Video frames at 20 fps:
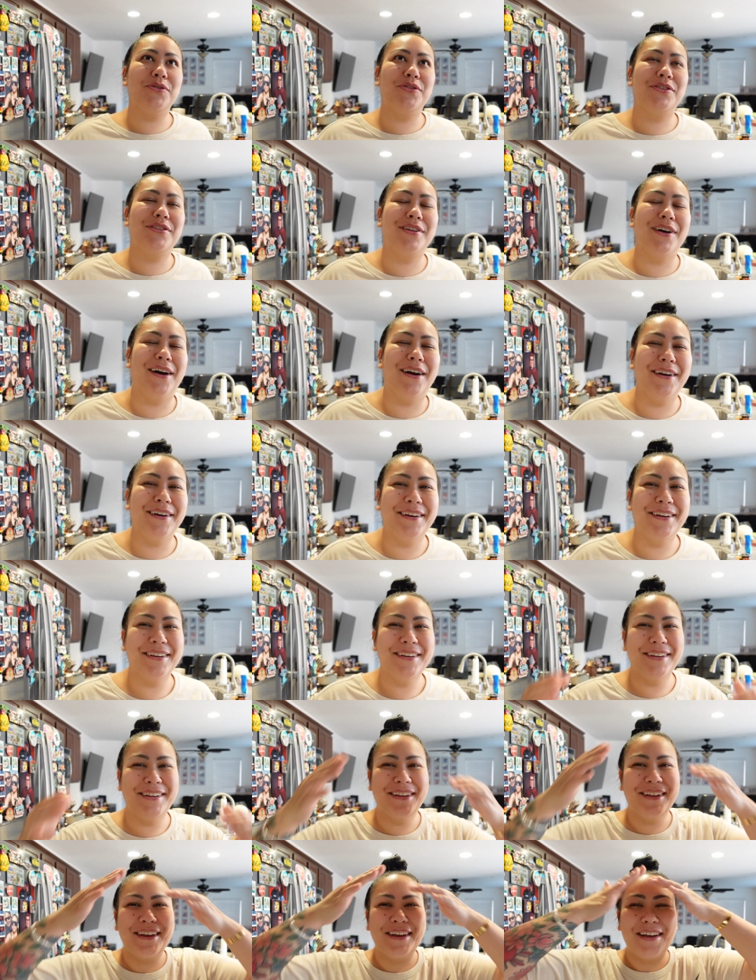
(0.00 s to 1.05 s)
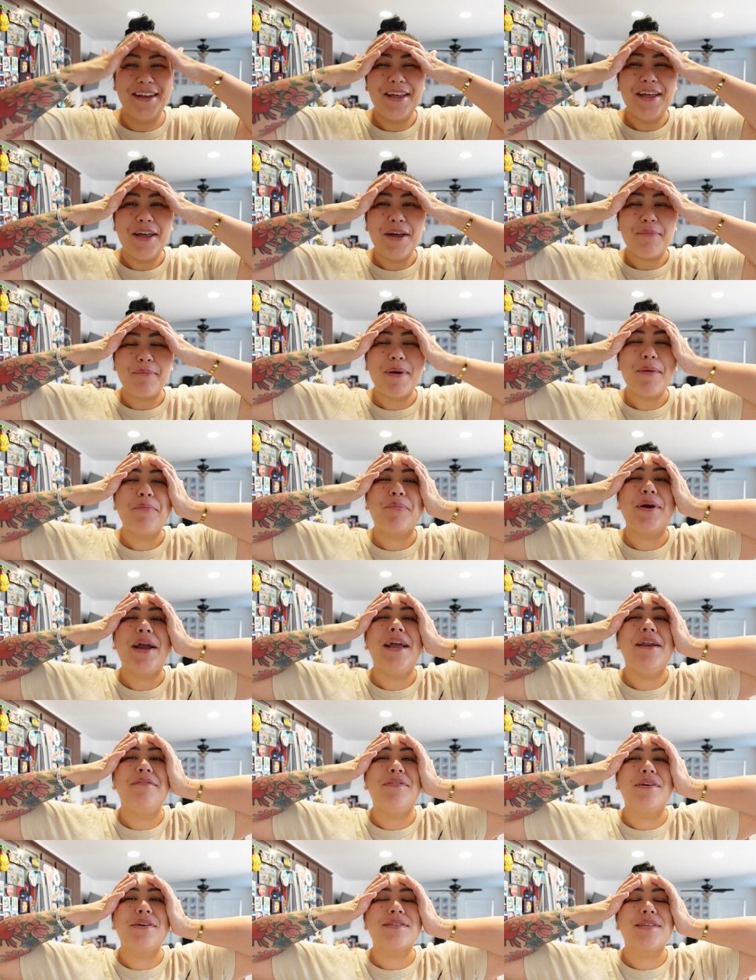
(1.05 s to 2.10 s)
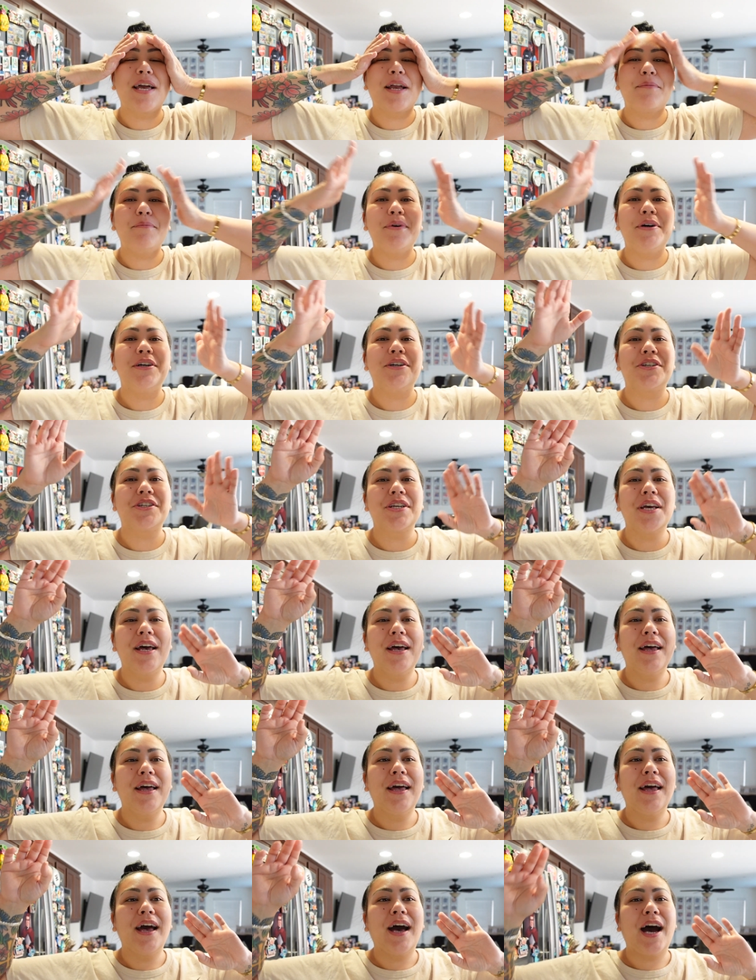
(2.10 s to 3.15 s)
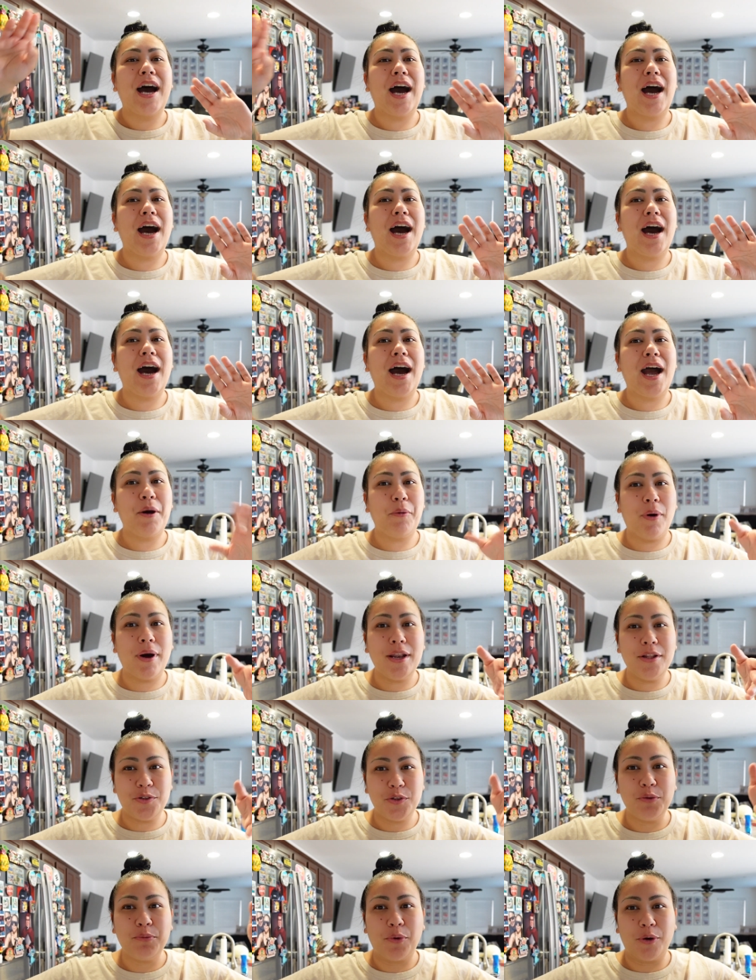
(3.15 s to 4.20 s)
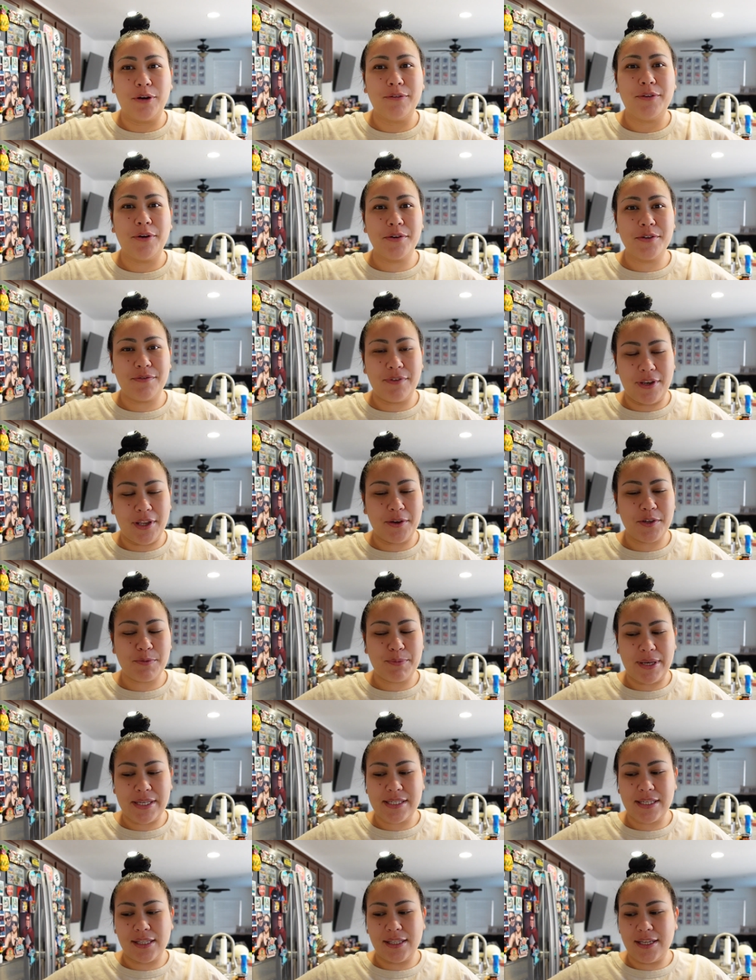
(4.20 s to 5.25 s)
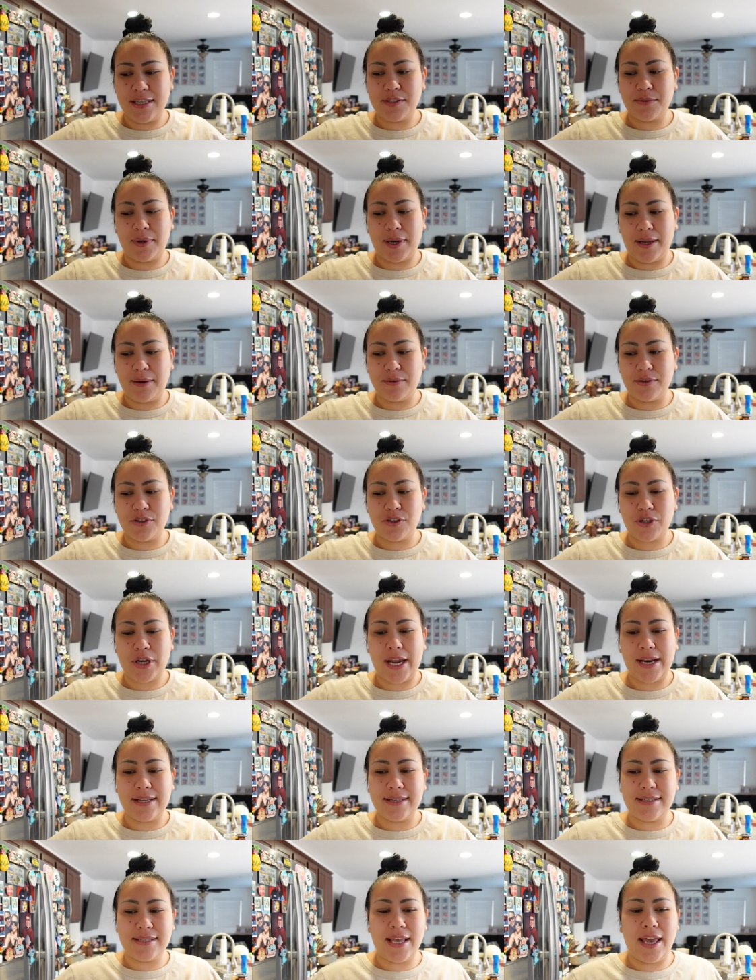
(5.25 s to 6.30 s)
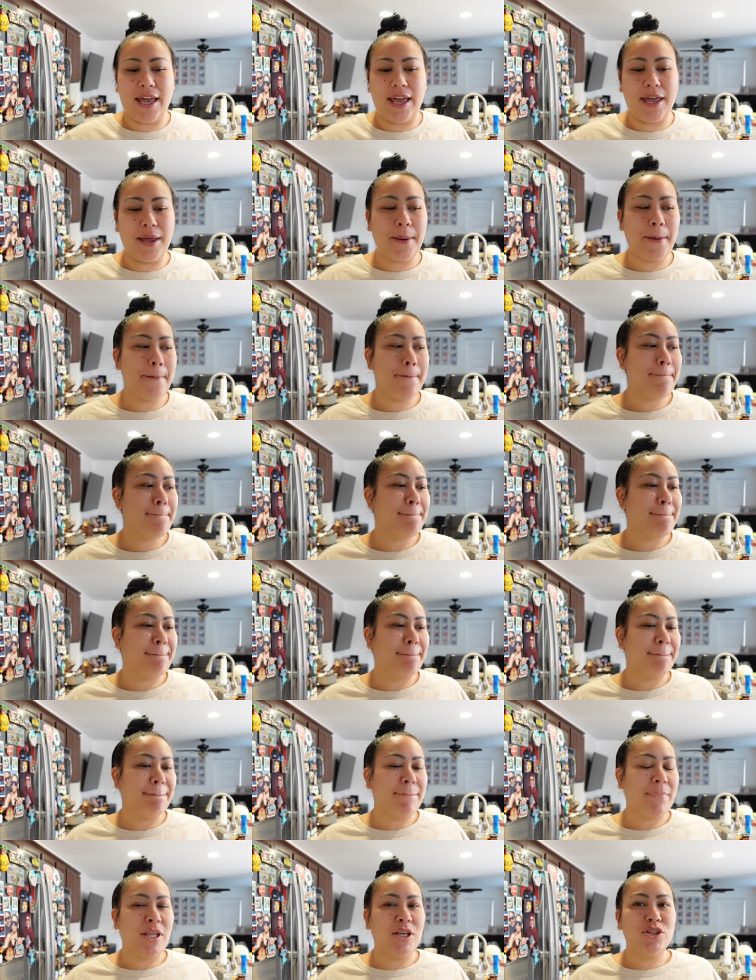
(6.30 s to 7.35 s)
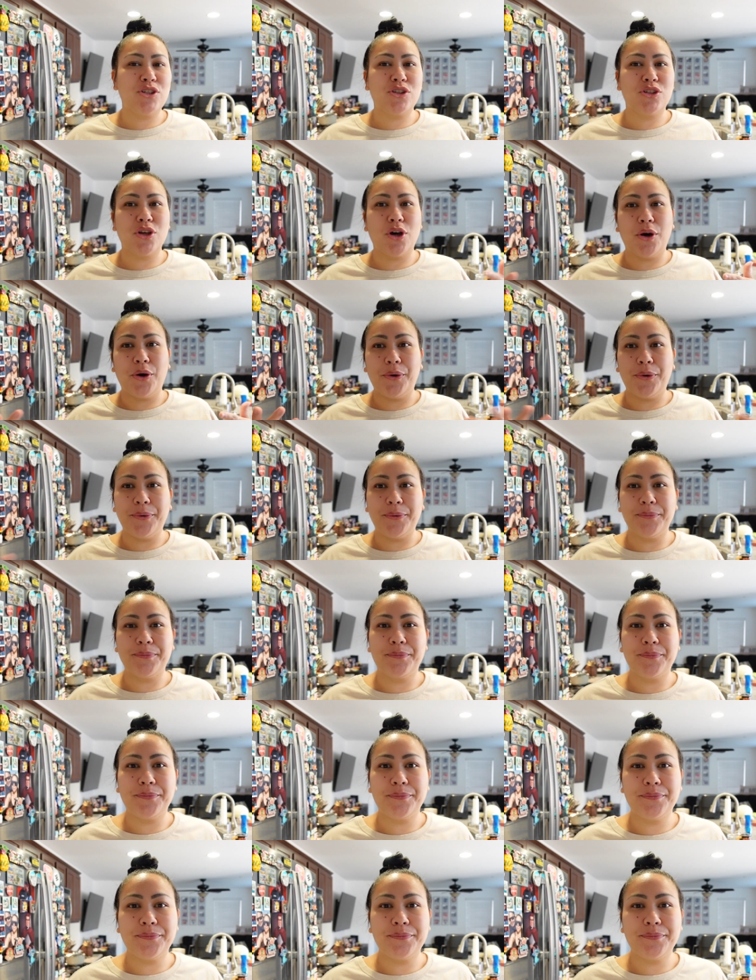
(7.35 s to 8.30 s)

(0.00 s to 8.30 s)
start. my brain feels like mush. I want to do more of those videos basically is what I was trying to say. So